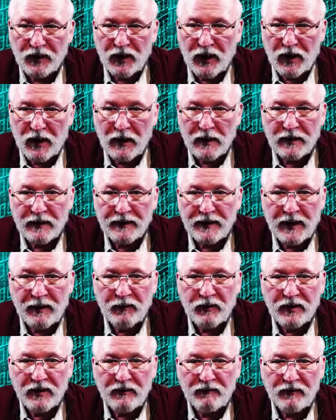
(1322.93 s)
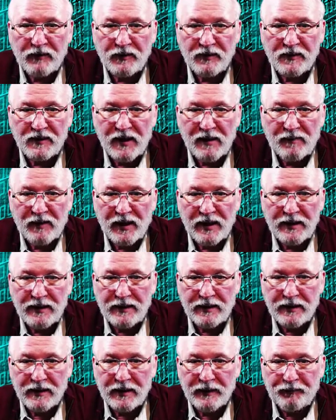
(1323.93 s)
log, and that will give you some
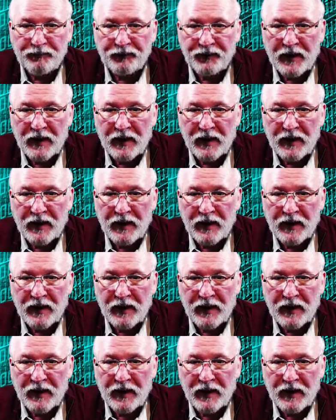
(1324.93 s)
idea.